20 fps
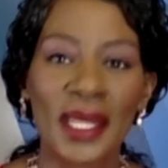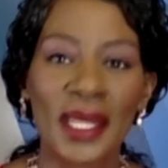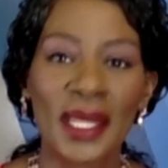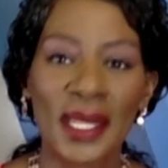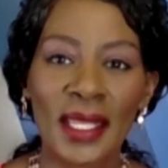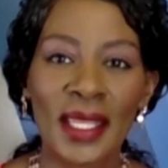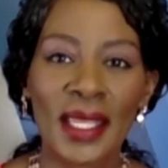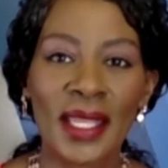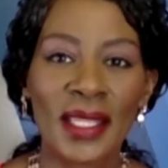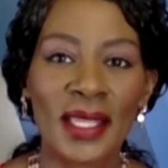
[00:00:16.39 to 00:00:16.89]

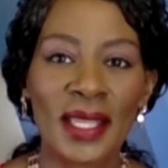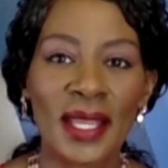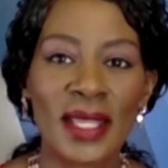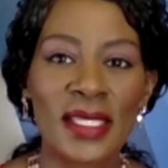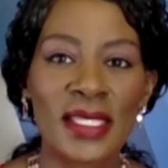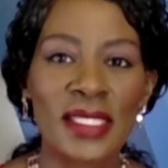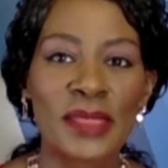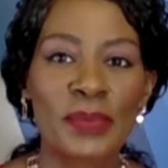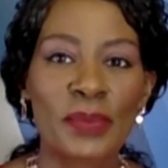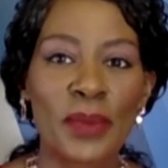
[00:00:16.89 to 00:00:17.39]
In
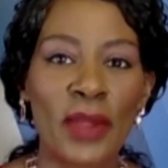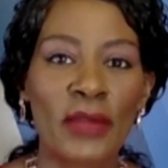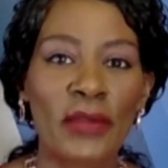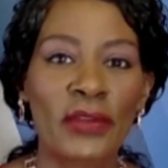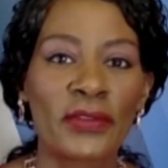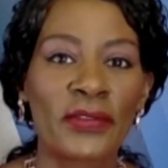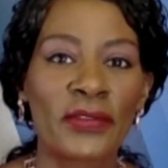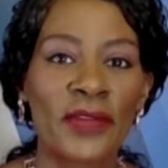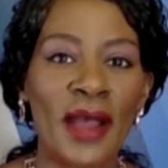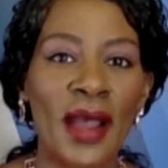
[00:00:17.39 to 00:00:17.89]
Kenya,
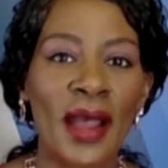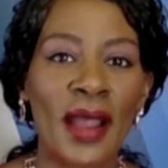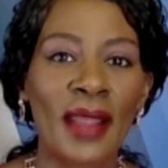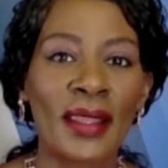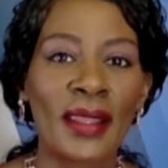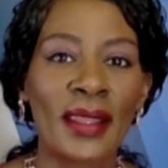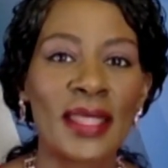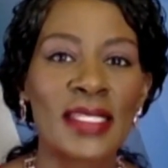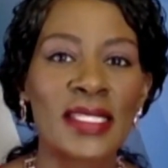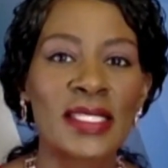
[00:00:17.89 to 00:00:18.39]

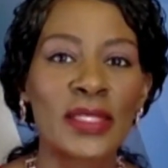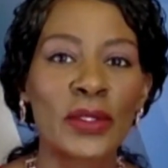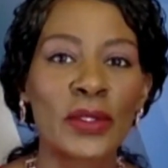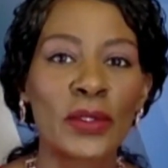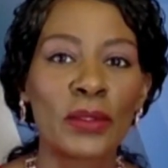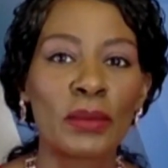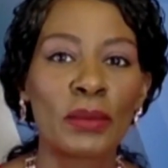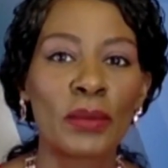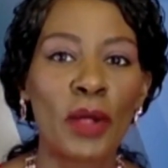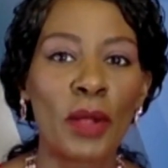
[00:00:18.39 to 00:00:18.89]
Sproutfy, a
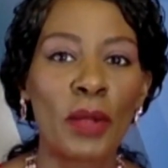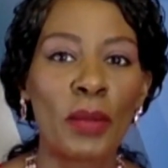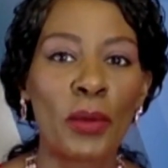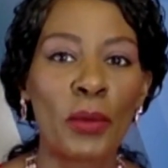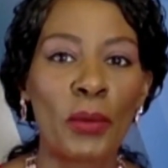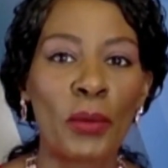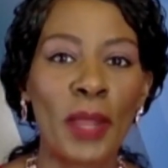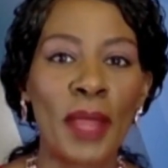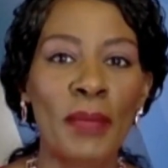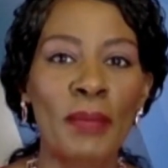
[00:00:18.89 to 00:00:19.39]
school
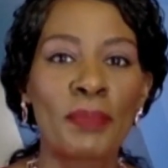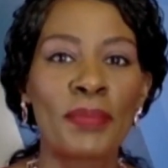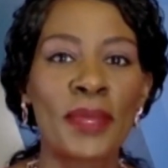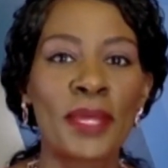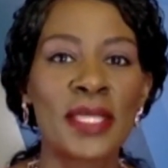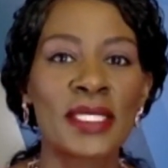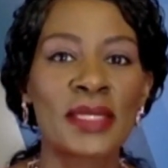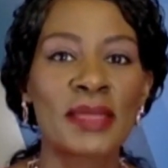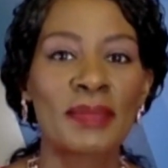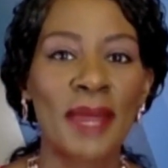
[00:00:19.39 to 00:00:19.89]
mobile
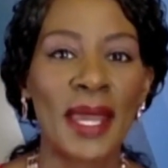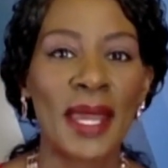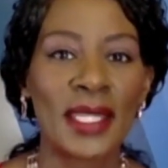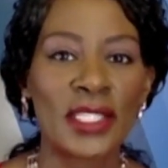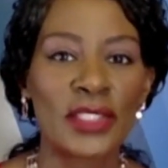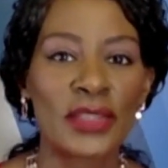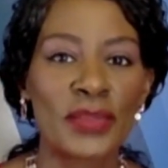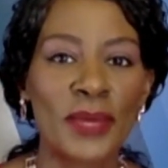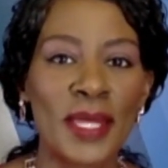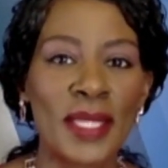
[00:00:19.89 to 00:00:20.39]
web-based
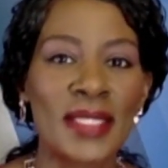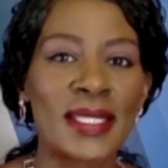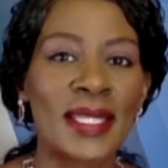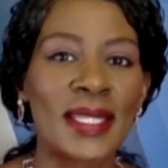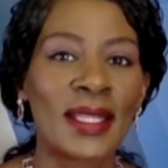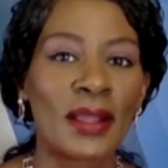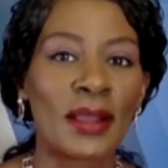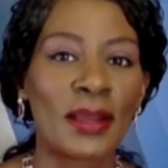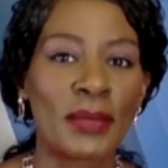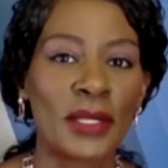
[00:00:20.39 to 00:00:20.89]
management
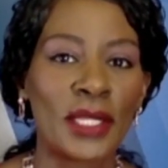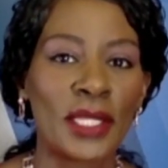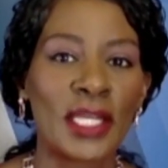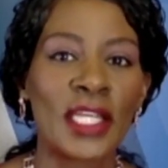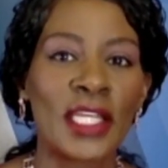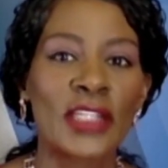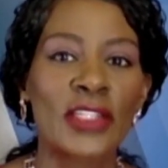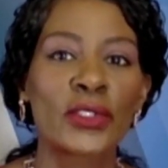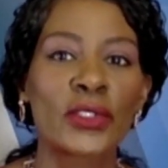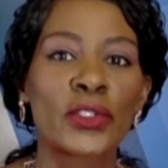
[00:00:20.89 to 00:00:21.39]
and
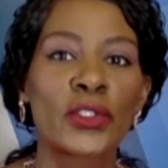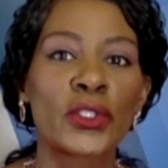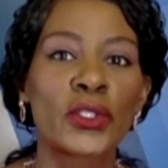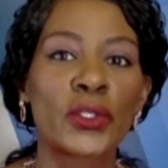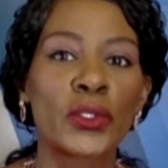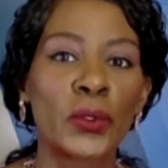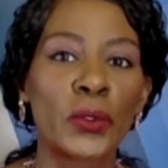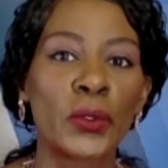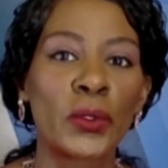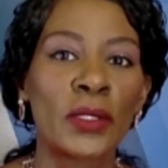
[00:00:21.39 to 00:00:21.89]
communication
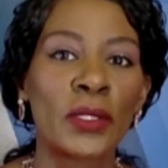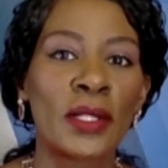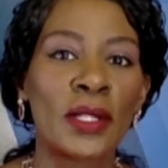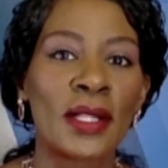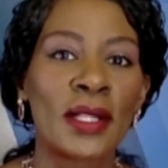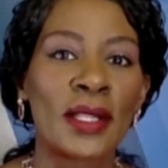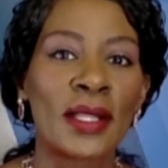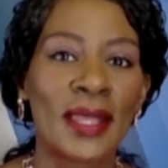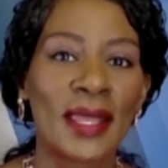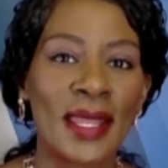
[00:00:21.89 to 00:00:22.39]
tool,
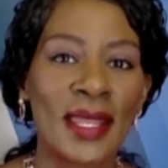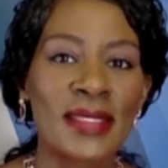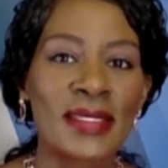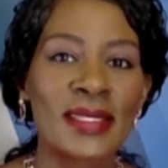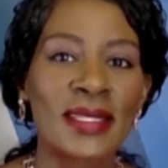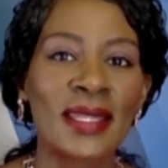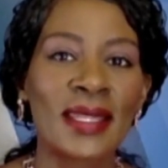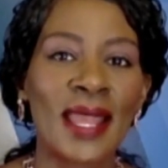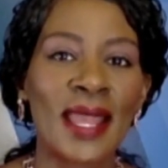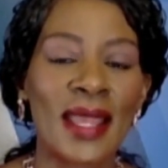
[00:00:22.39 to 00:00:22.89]

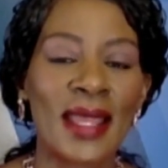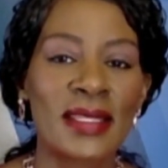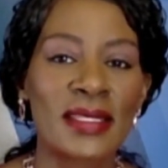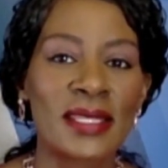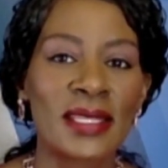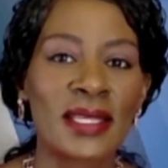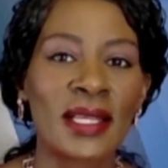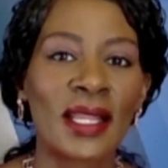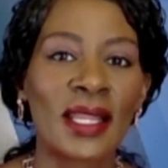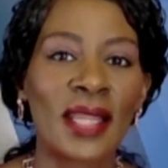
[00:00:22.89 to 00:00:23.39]
is
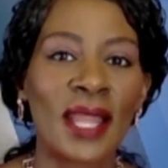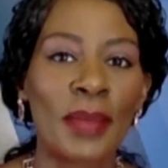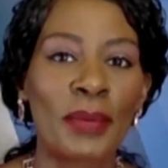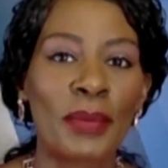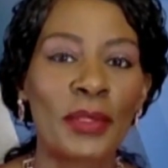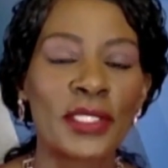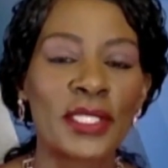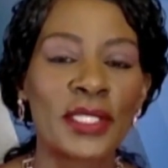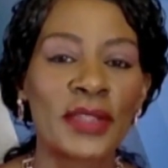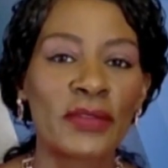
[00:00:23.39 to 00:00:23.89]
enhancing
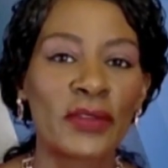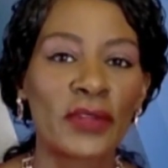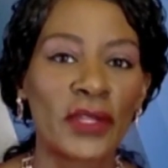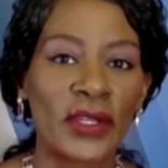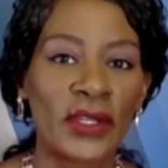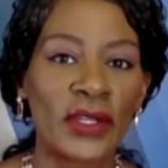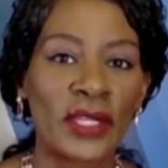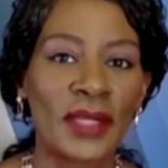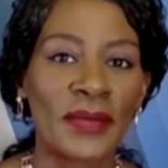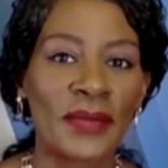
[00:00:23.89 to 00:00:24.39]
collaborative
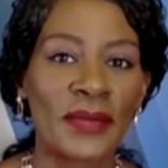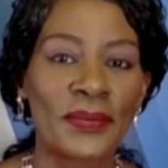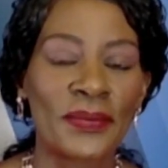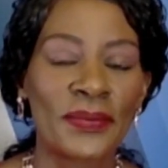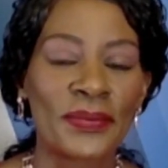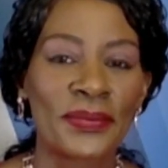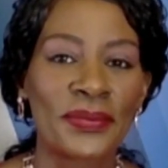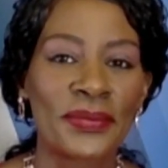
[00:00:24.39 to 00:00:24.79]
learning.